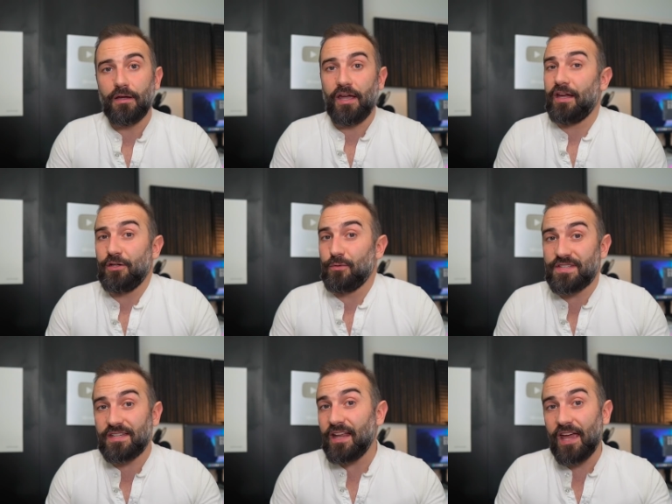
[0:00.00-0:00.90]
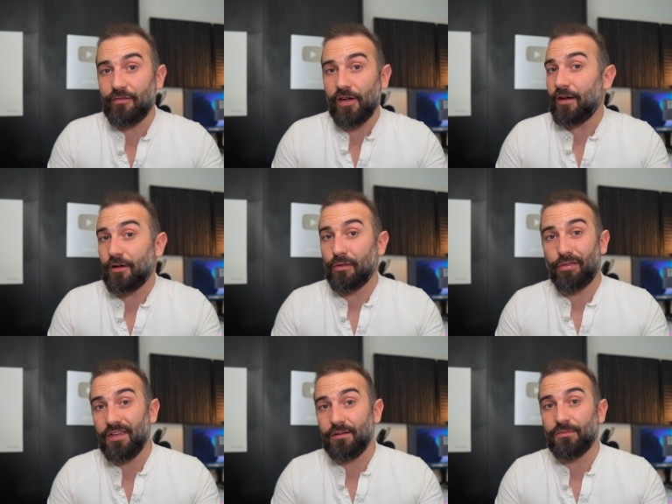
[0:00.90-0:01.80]
Hey, you'll still have icon
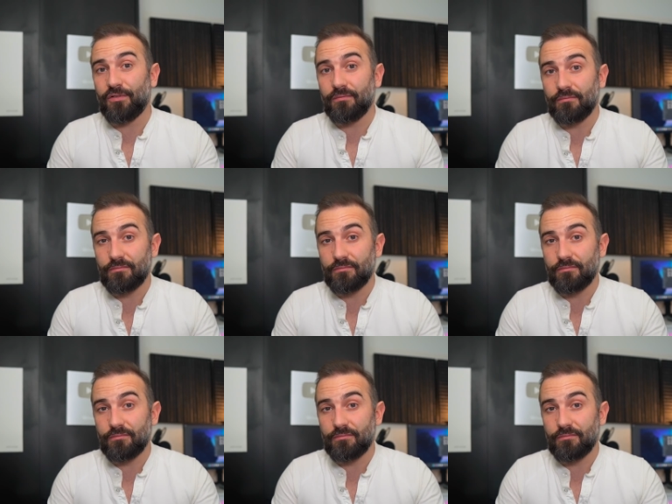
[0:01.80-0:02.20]
themes.